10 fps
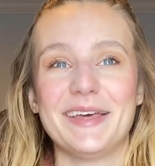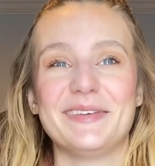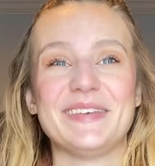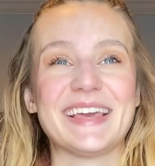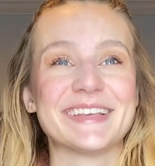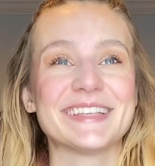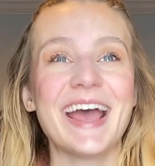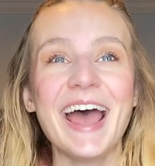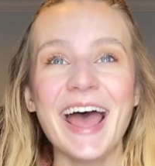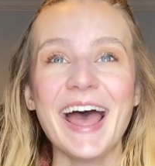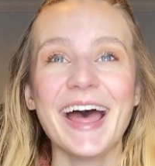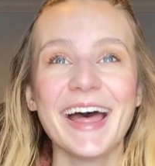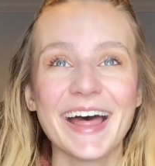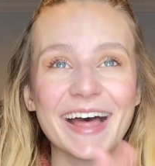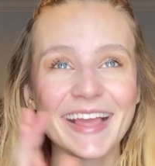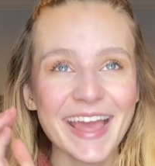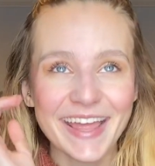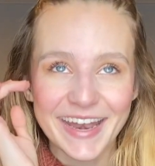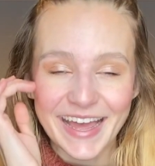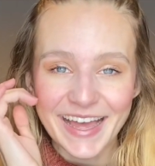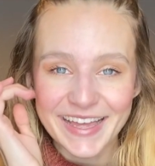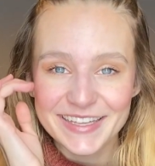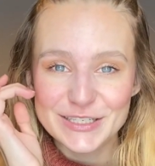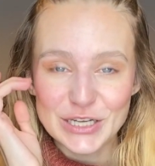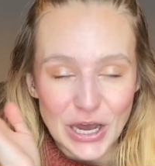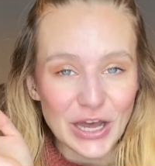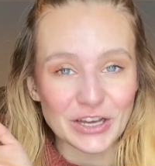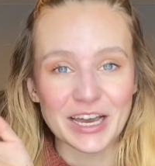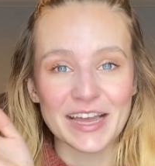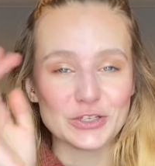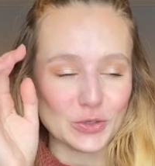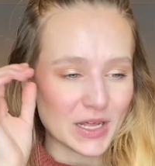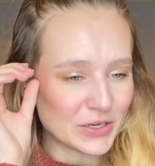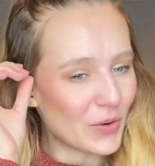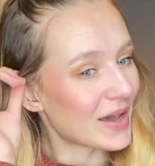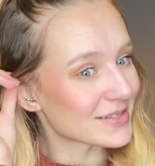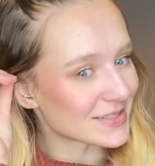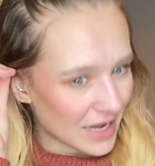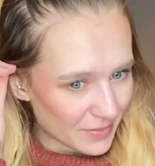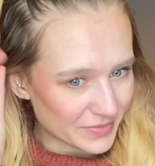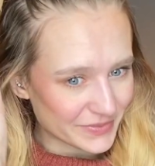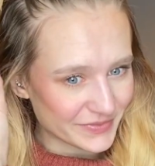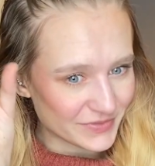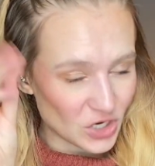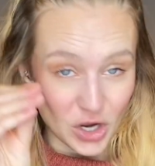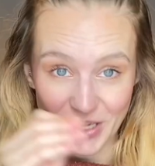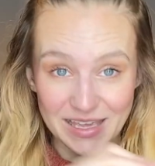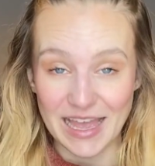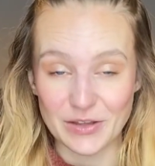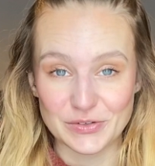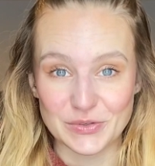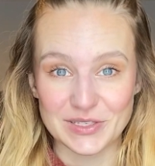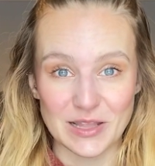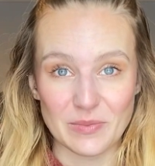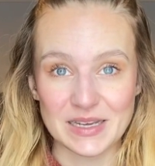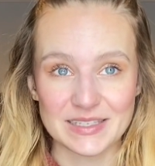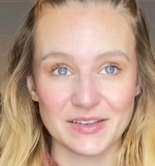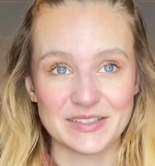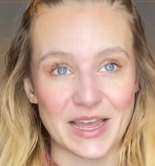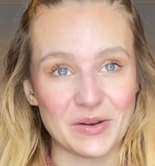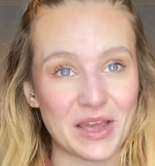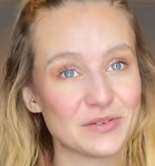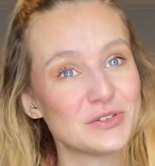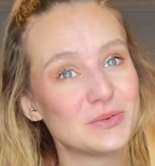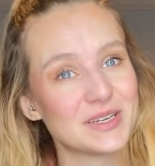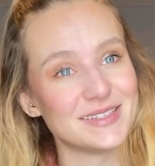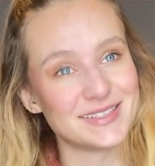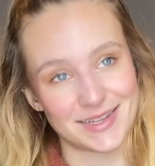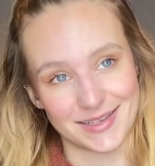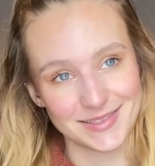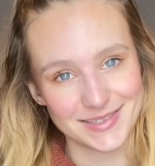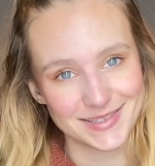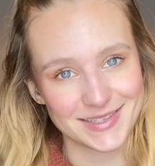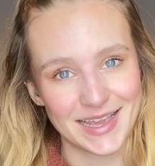because, again, I do not know how to stop talking, how to slow myself down, how to condense.